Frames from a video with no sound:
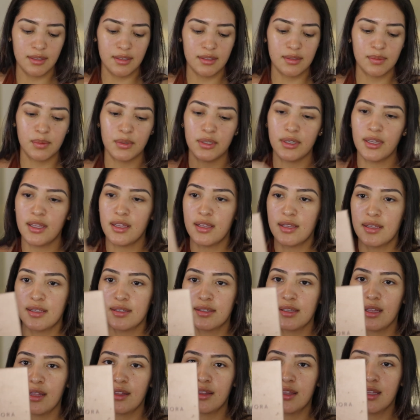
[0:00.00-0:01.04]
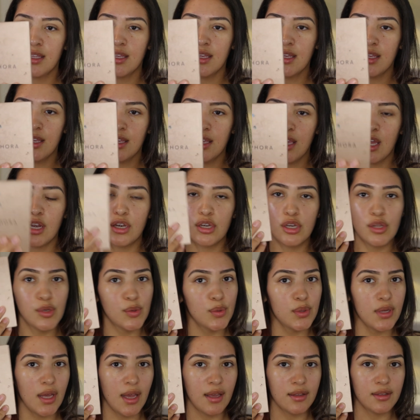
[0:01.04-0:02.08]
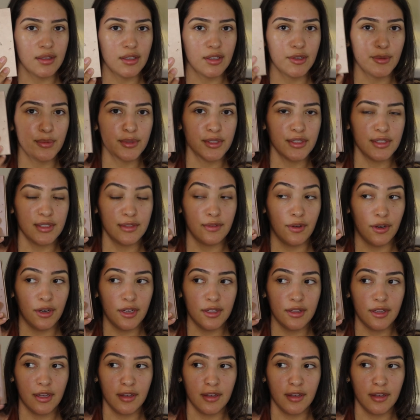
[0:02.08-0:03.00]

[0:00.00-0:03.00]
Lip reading: This one is the Nude Eye Look, which is very